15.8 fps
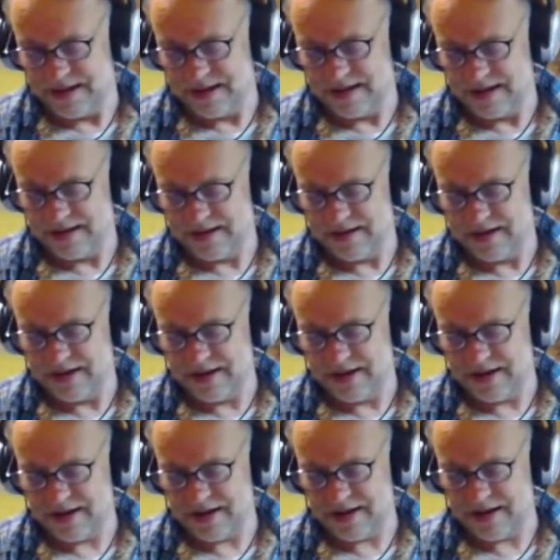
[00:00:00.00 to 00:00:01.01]

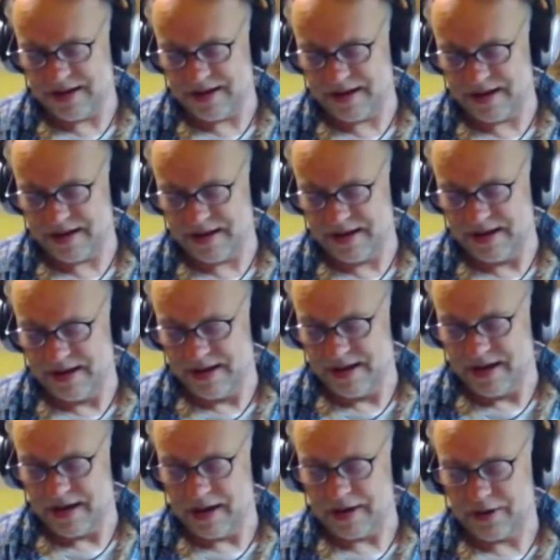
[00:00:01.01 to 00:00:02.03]
Yeah,
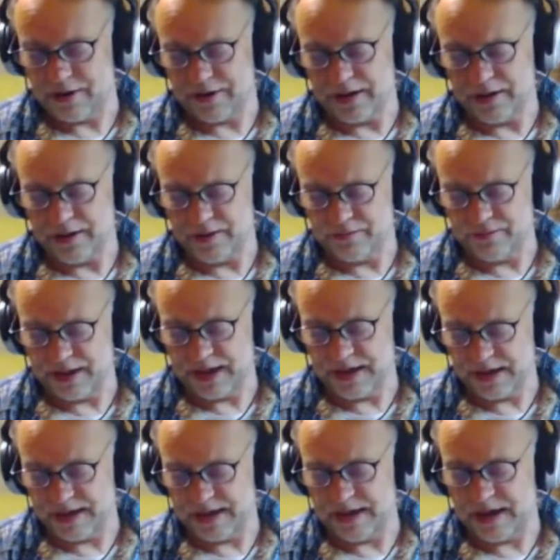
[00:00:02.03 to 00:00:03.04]
I got out of
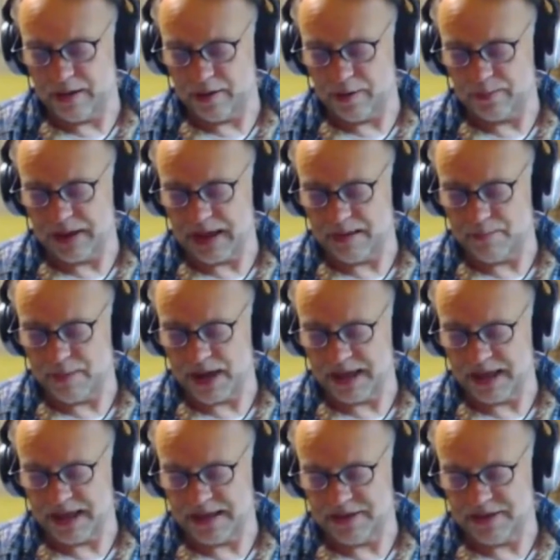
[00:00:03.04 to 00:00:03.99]
reading, and now I'm getting